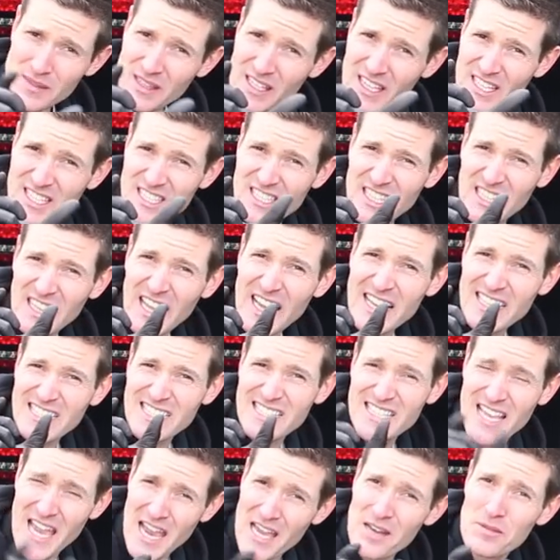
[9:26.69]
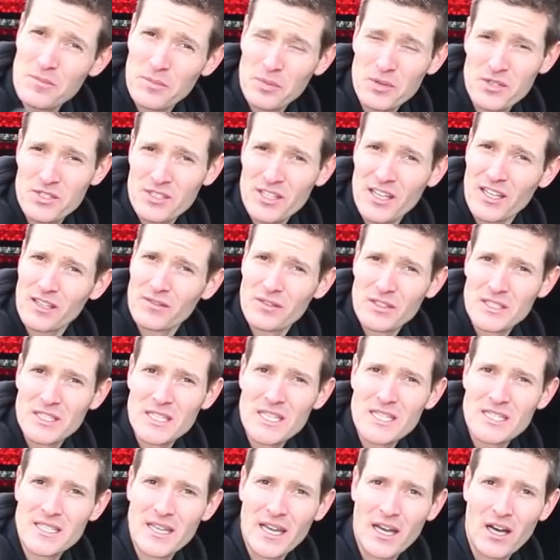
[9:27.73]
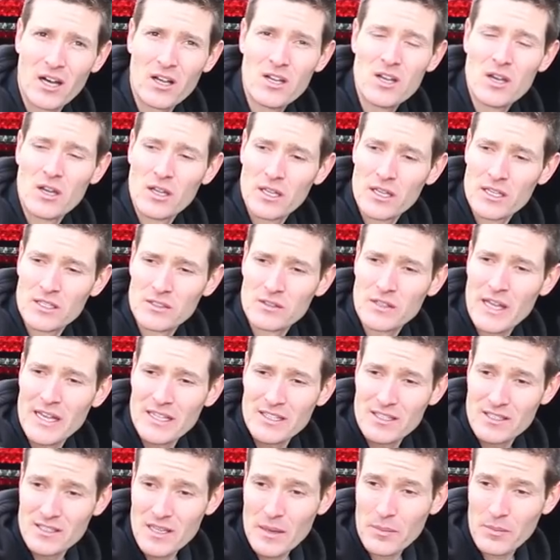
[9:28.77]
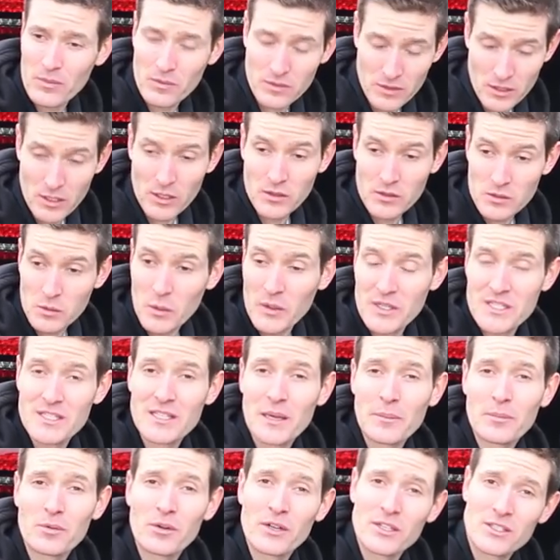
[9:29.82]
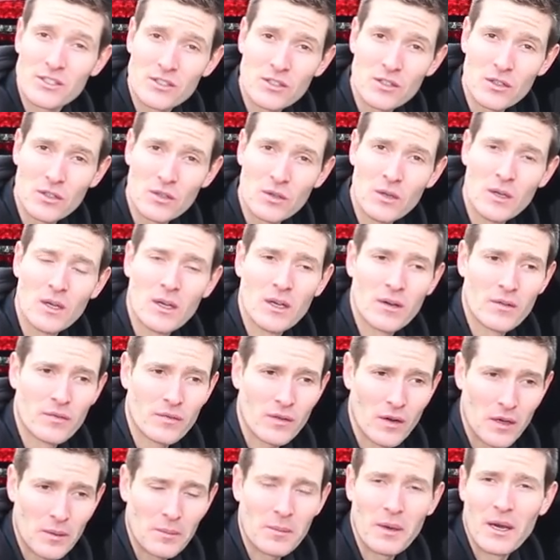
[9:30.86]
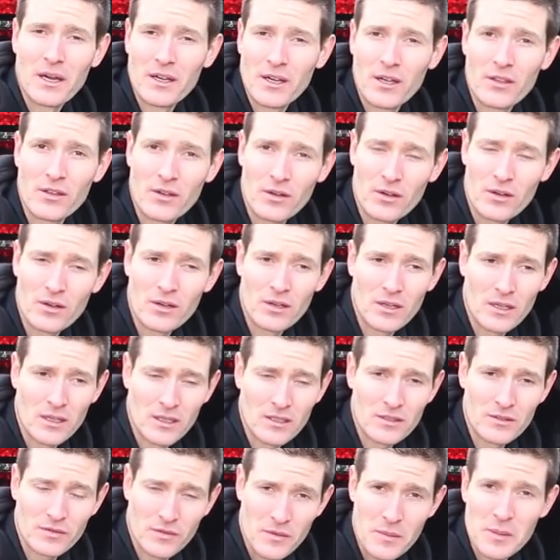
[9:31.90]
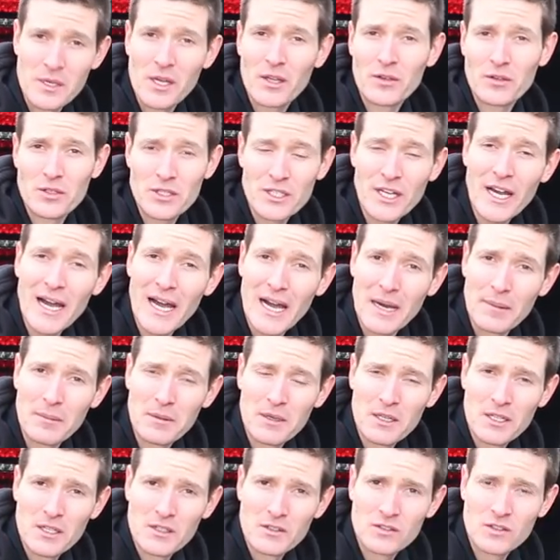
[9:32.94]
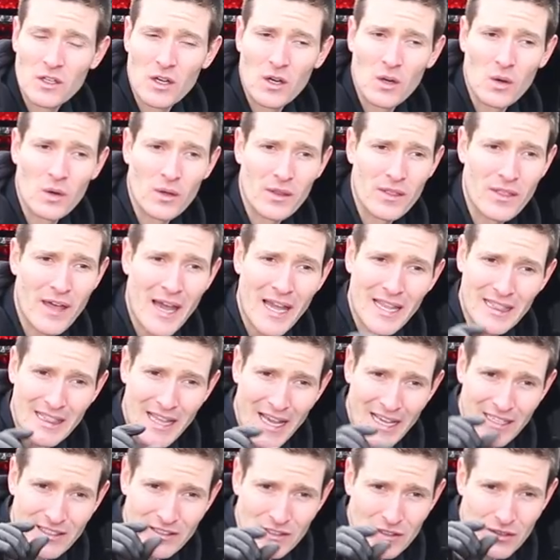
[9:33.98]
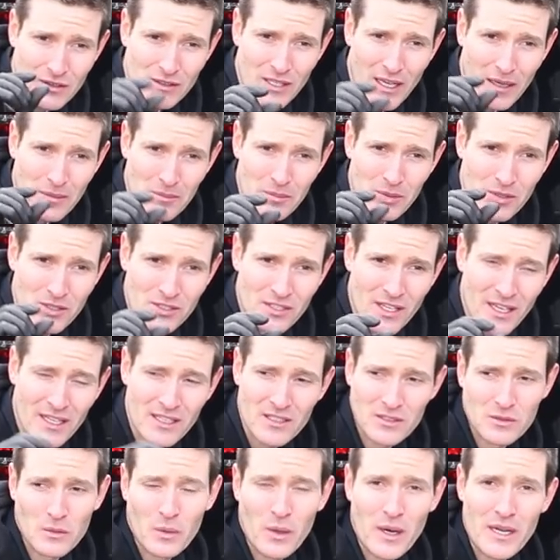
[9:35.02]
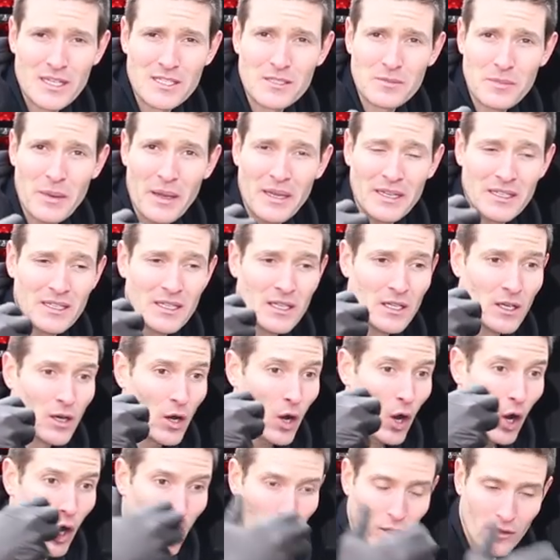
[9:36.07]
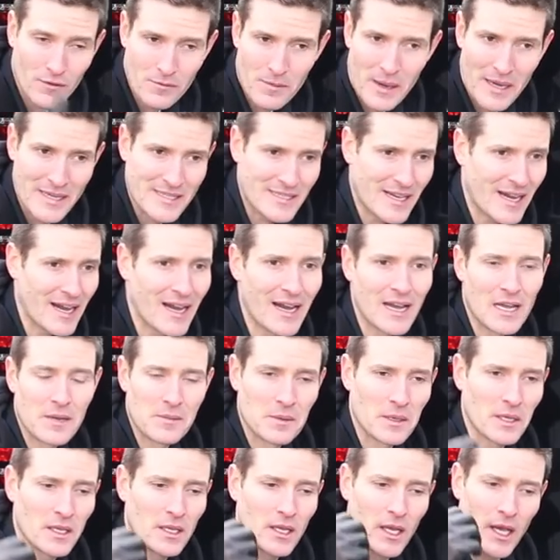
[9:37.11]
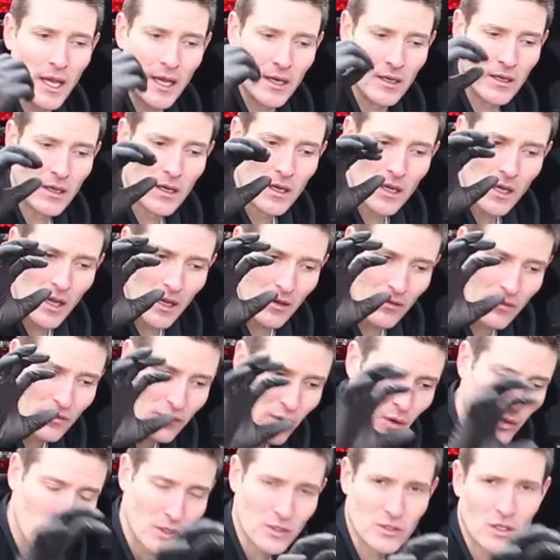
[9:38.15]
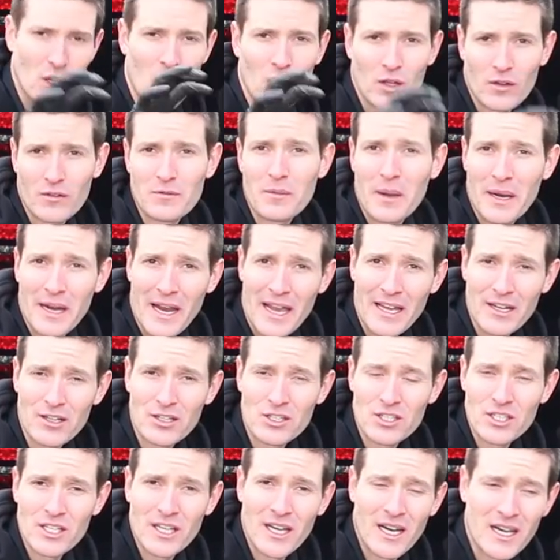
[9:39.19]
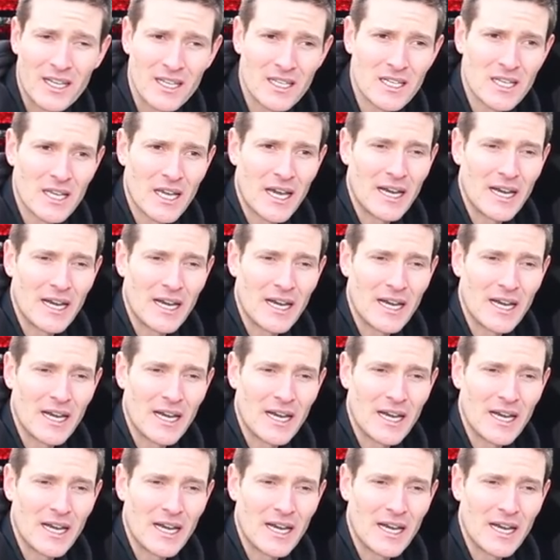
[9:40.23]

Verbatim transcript: It's the last 10% of a detail is that is what separates you from another job. So that last little 10% is where I spend all of my time and focus all of my energy on.